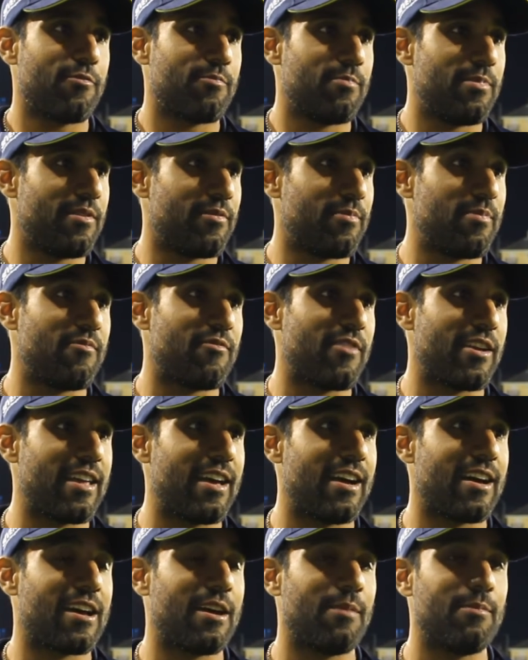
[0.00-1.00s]
we've been run
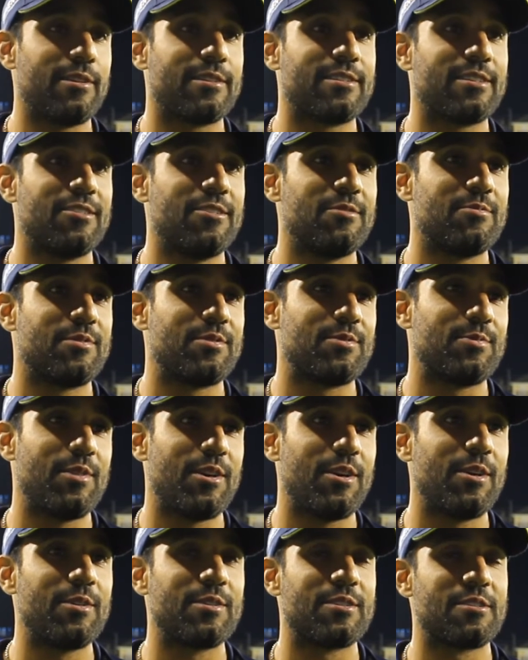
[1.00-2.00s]
out a couple of times as
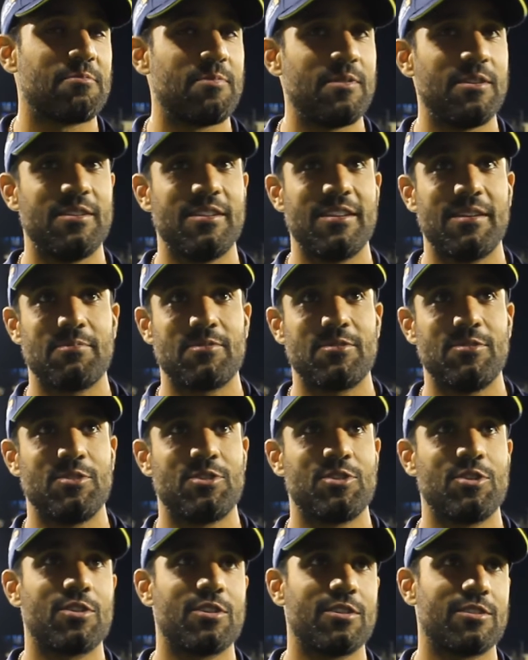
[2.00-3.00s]
well. It's been an absolute
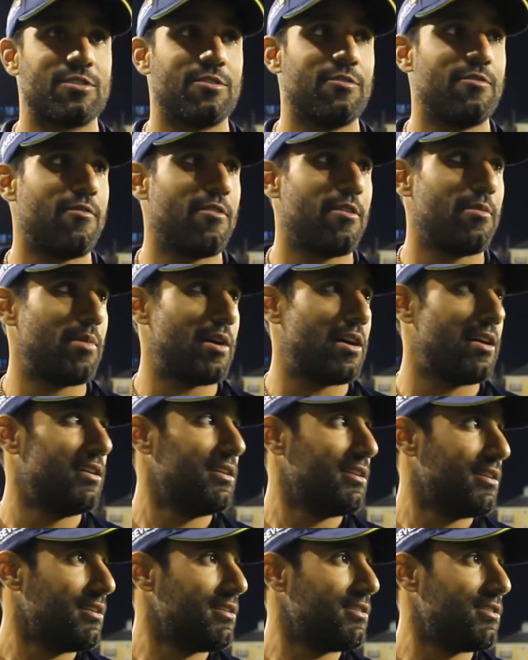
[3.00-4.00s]
shocker so far, but
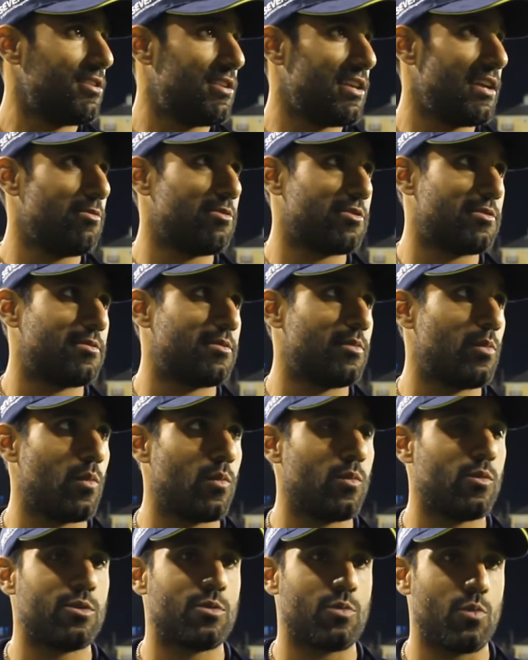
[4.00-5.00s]
today was
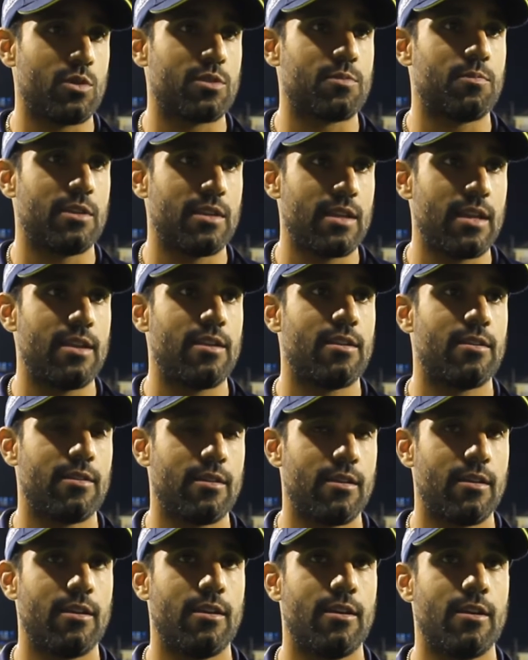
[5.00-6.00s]
my day,
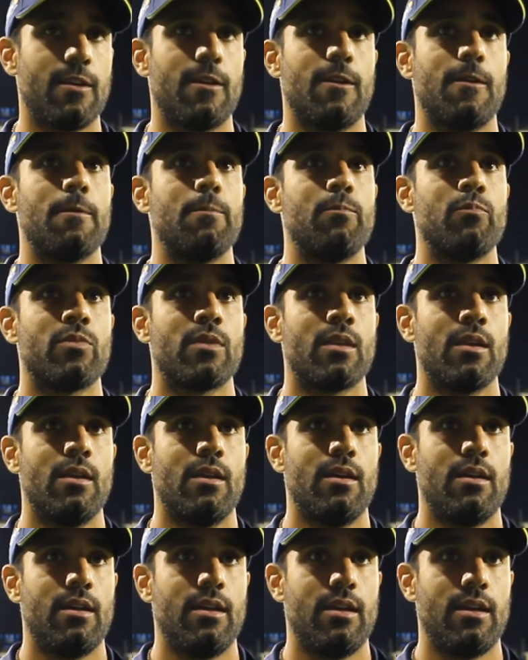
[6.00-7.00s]

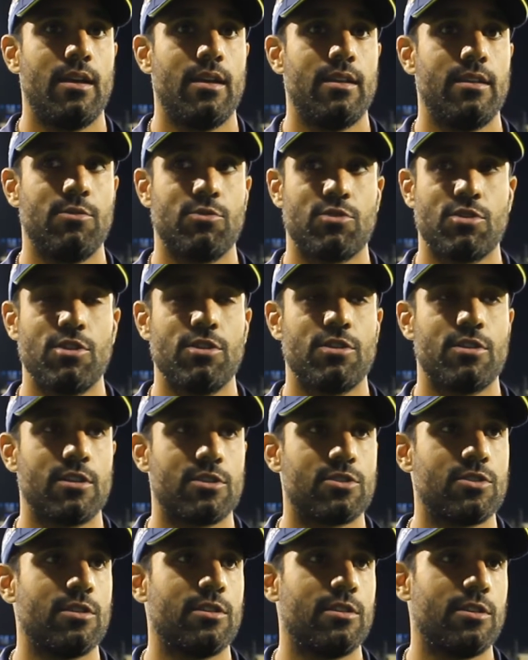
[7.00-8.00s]
and it was good.
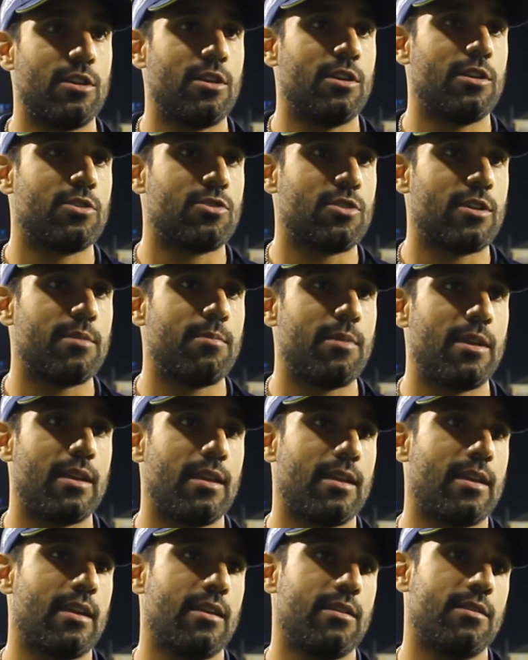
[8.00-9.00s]
I tried to make
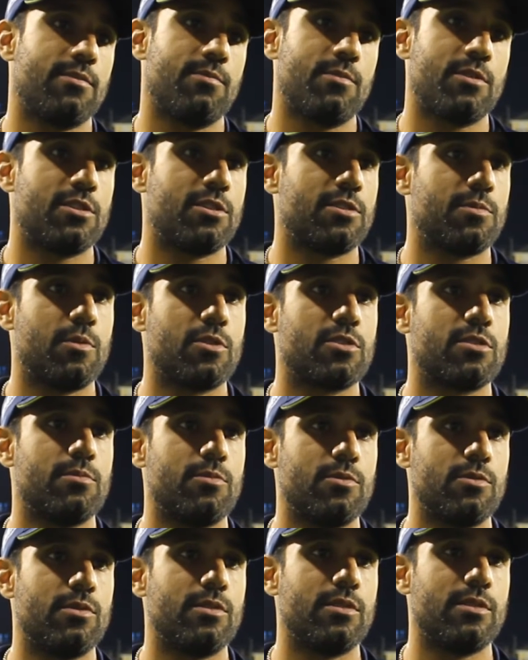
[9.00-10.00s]
it count as much as
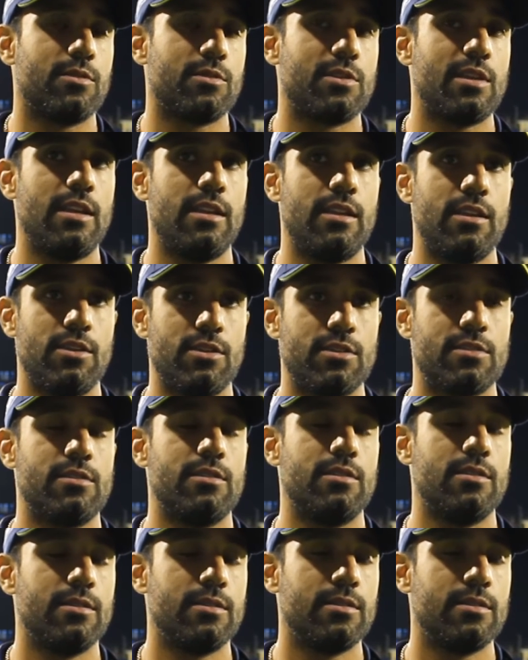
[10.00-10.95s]
possible, and I was hitting it nicely.